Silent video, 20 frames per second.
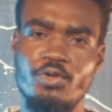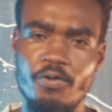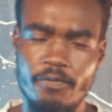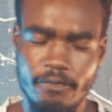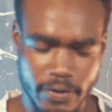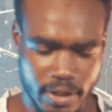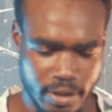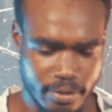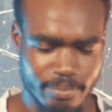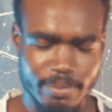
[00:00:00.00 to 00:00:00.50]
You
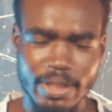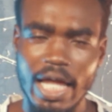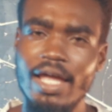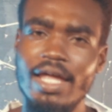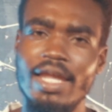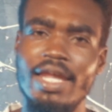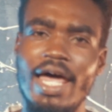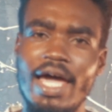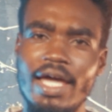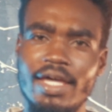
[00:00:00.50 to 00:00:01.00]
feel
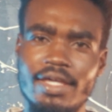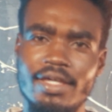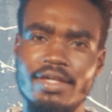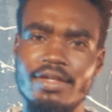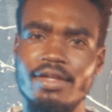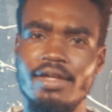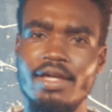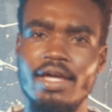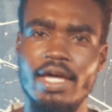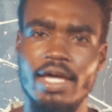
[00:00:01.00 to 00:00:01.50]

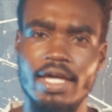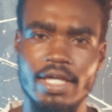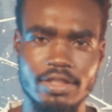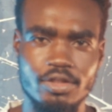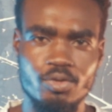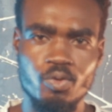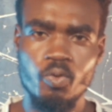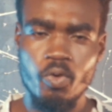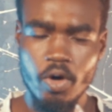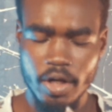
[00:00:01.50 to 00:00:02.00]
like
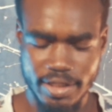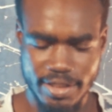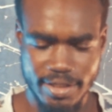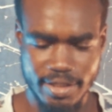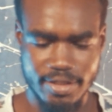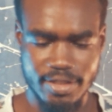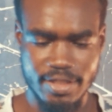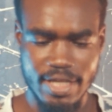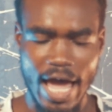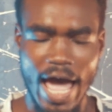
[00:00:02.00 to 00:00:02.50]
his
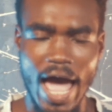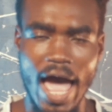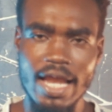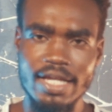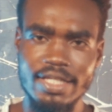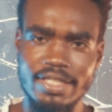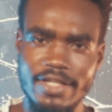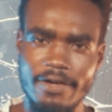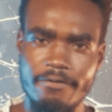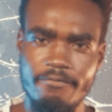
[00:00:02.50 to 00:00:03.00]
watches are
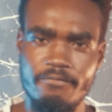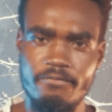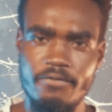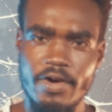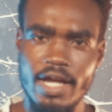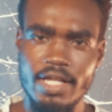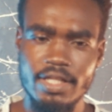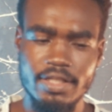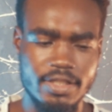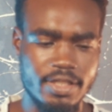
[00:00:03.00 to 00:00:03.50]

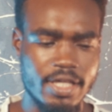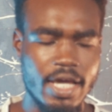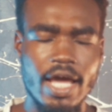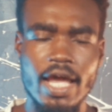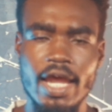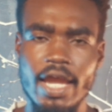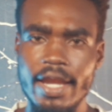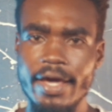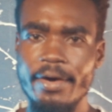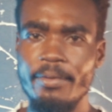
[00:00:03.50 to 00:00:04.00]
different
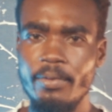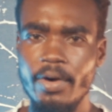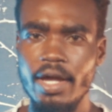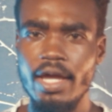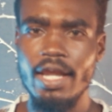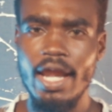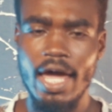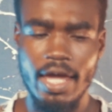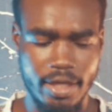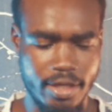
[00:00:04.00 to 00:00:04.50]
in a
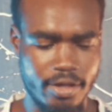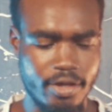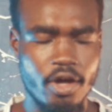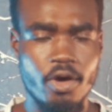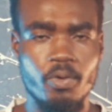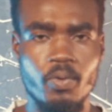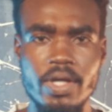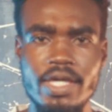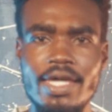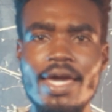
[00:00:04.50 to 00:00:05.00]
way. Like
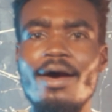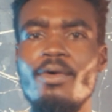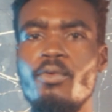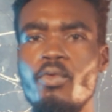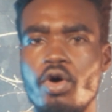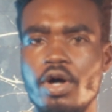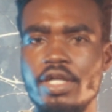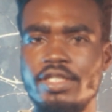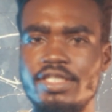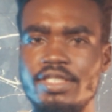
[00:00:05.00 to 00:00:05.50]
we get
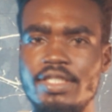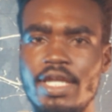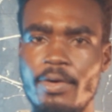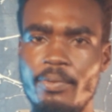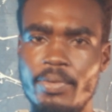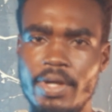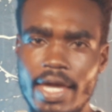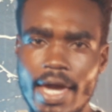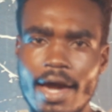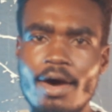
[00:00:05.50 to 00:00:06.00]
watch,
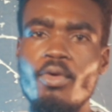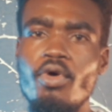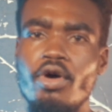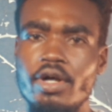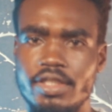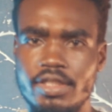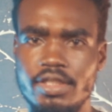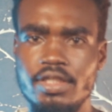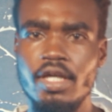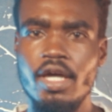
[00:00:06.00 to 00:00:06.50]
then we get
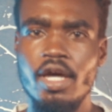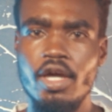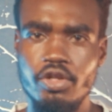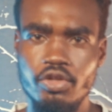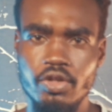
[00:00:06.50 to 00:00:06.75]
watch.